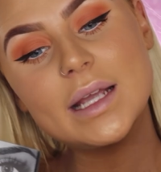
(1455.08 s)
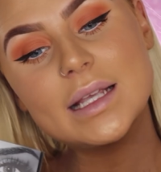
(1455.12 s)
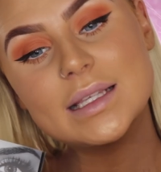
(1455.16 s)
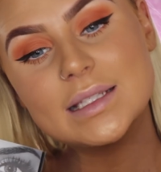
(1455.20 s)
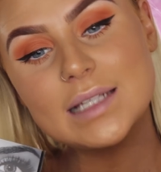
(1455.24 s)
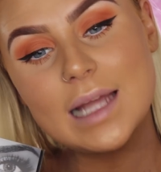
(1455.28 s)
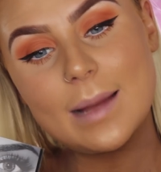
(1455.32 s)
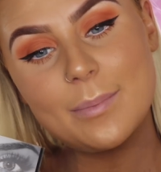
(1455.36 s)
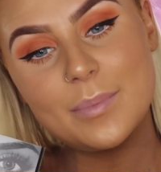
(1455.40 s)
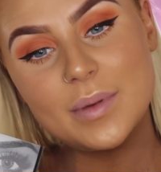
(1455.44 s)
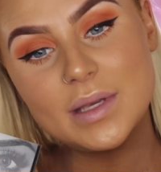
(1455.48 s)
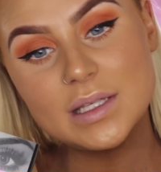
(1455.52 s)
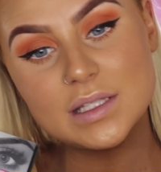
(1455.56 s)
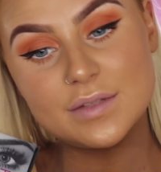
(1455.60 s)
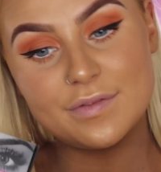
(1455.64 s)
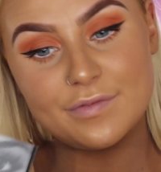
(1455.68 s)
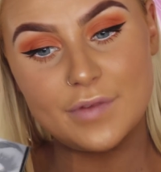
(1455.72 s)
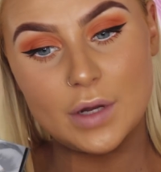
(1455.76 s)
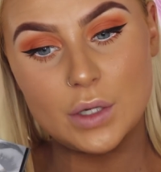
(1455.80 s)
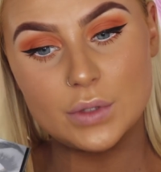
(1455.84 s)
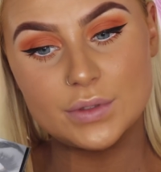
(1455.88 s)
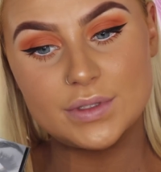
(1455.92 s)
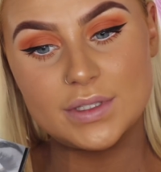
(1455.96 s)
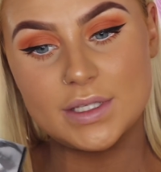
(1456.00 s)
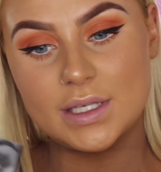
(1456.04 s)
Next up is
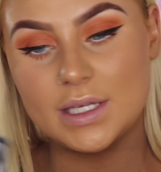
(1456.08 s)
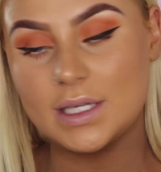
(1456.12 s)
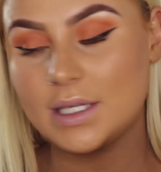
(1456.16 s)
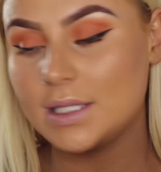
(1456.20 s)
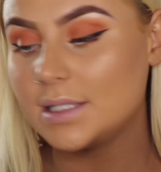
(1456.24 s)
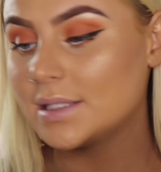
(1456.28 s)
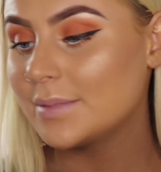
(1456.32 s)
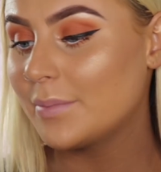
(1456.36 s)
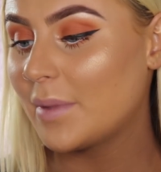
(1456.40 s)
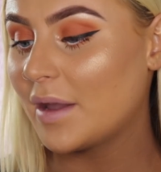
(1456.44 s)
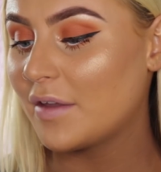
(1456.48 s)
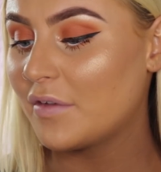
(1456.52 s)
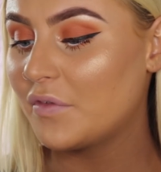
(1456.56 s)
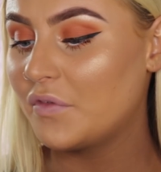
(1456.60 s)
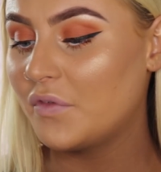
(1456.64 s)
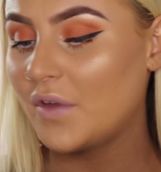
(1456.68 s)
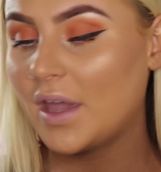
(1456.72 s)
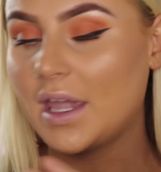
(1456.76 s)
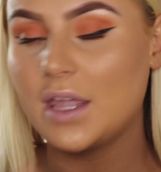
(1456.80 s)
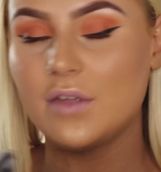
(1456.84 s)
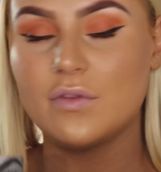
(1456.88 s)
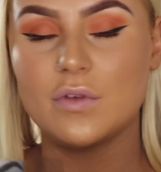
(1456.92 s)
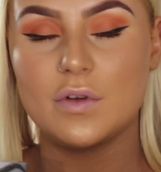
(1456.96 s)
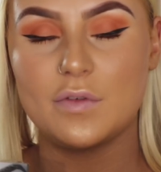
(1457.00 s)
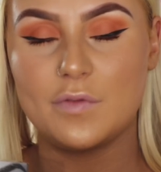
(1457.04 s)
falsies. My
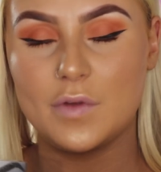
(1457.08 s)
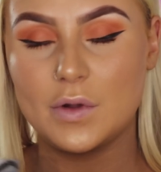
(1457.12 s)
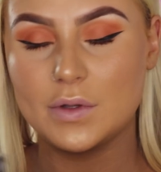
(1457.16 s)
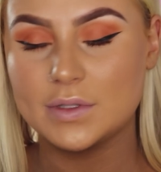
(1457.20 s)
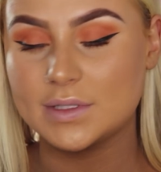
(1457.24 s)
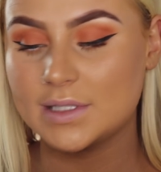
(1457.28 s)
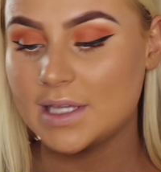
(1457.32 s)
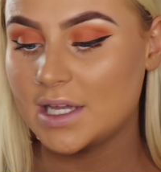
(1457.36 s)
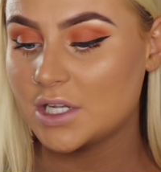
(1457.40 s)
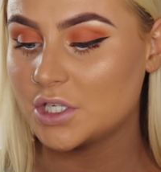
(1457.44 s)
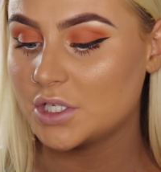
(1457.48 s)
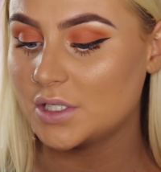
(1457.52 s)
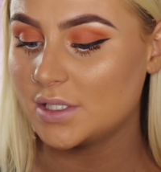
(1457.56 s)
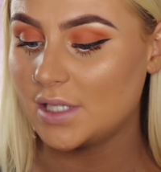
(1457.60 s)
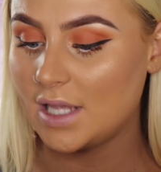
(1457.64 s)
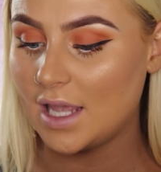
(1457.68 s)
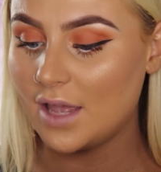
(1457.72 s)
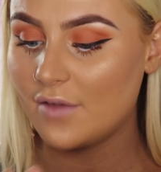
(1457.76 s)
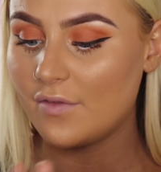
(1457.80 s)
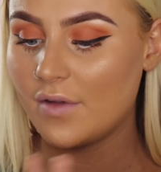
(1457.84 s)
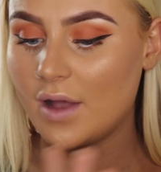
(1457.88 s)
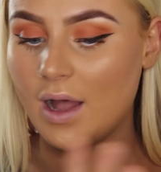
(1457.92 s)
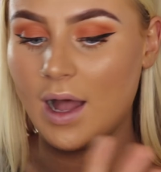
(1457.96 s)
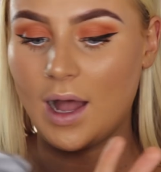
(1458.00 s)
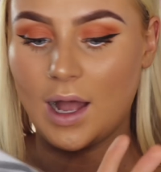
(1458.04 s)
favourite false lashes
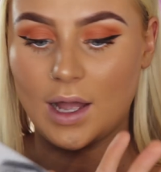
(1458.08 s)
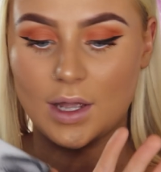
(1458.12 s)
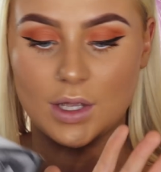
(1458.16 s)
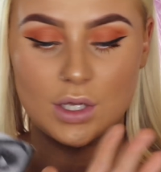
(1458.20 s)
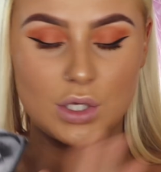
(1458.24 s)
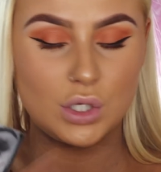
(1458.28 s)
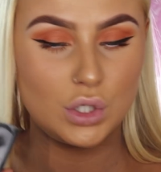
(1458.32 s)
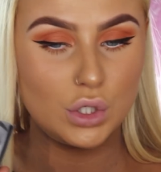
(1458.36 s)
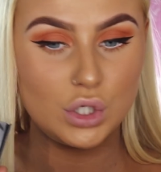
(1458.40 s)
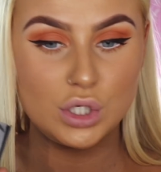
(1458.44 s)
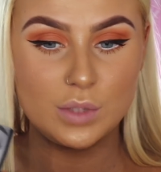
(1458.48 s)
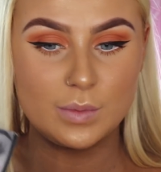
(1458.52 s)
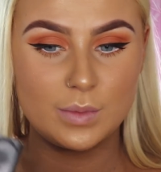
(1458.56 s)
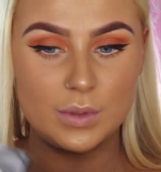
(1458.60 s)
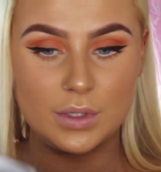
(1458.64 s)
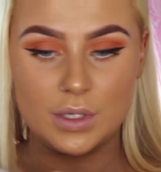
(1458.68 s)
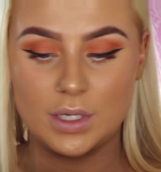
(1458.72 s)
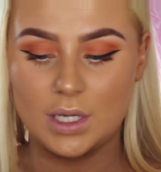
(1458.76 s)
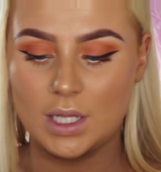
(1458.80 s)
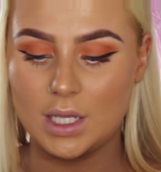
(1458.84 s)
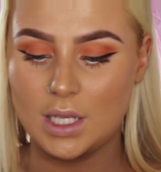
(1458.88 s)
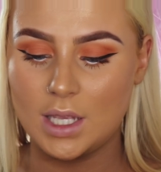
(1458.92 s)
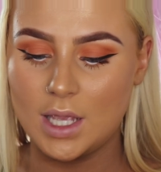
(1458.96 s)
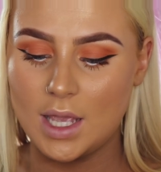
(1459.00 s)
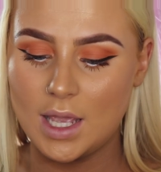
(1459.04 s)
ever are Huda
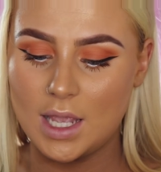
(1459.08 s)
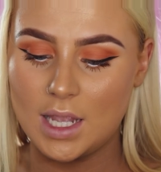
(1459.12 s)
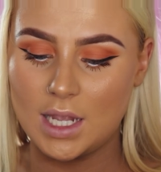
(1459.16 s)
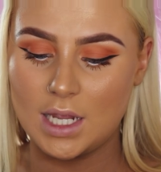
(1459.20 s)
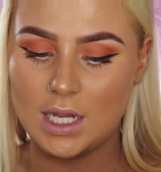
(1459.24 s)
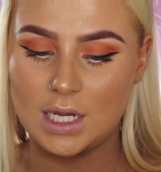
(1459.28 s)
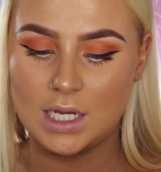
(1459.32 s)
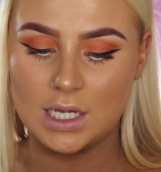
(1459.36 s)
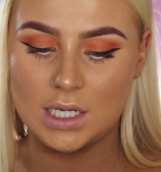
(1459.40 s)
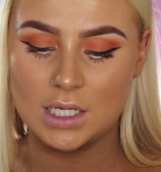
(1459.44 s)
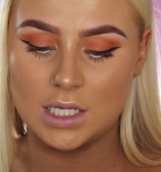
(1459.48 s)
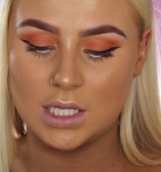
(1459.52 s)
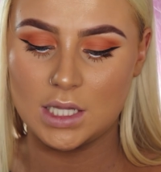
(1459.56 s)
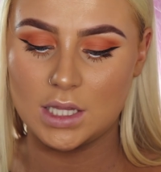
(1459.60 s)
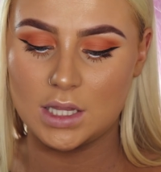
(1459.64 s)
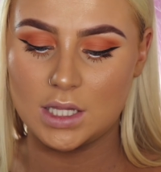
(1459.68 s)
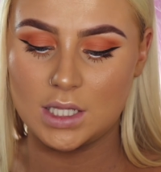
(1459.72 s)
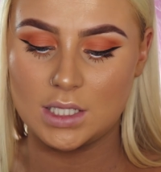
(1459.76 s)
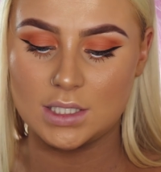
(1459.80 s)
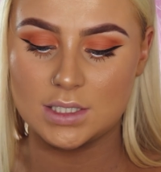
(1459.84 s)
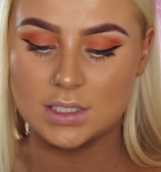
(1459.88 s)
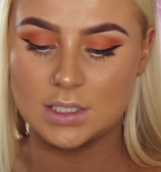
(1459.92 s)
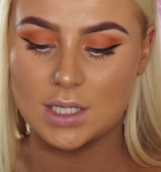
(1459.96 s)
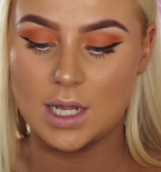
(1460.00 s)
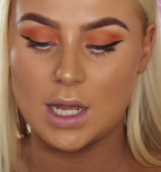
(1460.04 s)
Beauty in
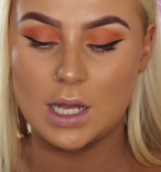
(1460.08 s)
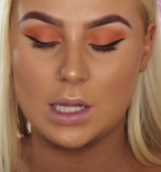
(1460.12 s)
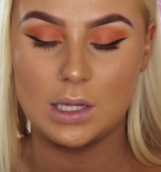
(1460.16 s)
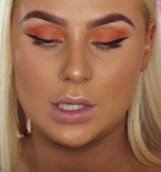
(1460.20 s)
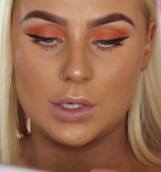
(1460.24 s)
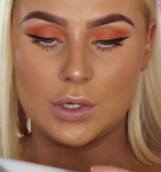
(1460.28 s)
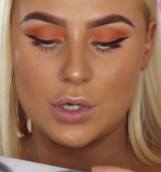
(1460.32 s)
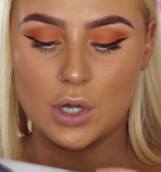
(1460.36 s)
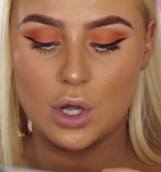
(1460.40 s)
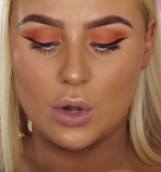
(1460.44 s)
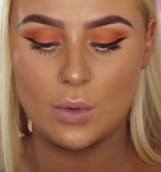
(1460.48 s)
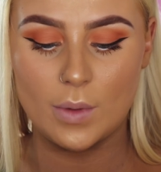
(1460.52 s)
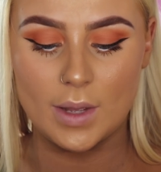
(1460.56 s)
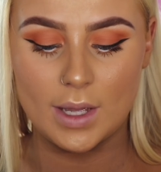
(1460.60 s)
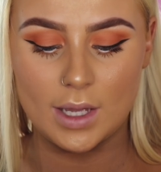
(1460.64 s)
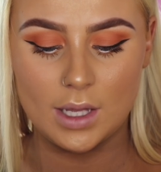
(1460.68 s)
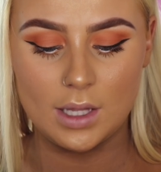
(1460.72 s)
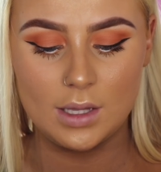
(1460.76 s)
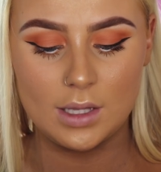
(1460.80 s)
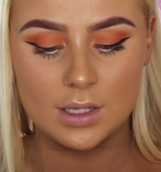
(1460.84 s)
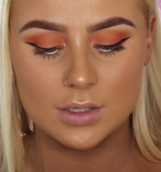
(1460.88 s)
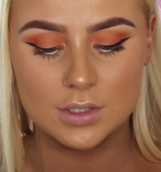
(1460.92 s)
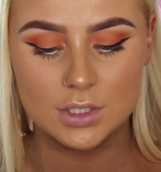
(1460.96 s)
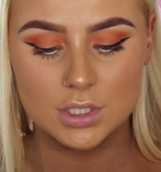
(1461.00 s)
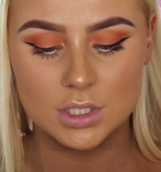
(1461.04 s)
the style
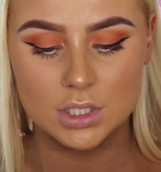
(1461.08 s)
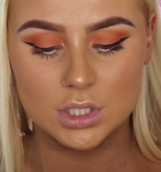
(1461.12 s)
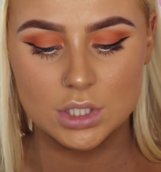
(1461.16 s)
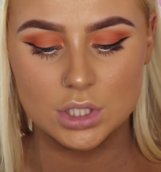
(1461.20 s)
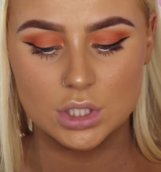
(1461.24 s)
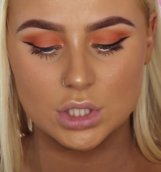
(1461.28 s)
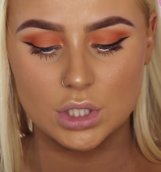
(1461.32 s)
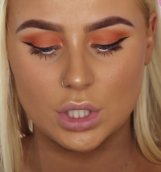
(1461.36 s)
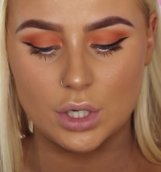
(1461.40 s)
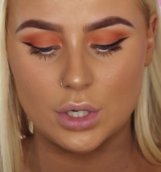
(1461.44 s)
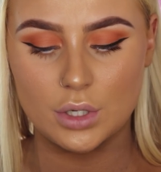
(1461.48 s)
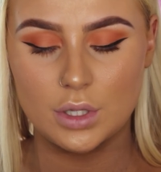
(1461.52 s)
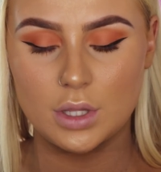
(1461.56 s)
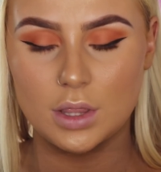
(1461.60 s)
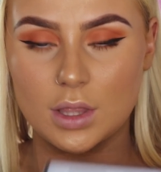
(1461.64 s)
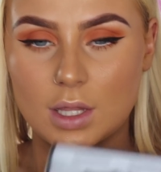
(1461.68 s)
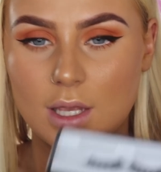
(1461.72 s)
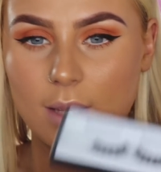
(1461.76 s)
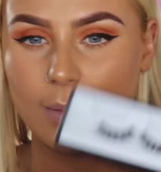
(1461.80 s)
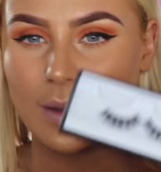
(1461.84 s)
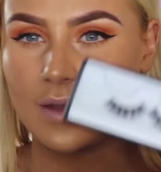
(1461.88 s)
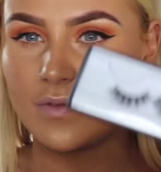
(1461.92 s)
Noel. I'll just show you them.